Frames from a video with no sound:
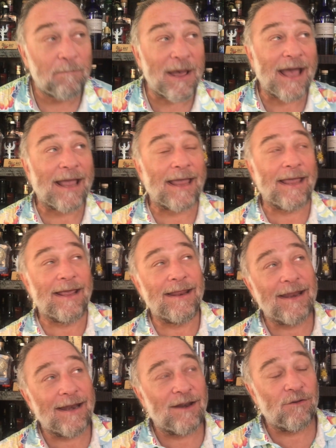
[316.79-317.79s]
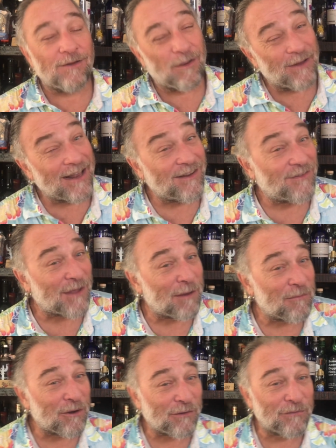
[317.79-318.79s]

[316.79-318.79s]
back in, are we allowed to say it, Mike?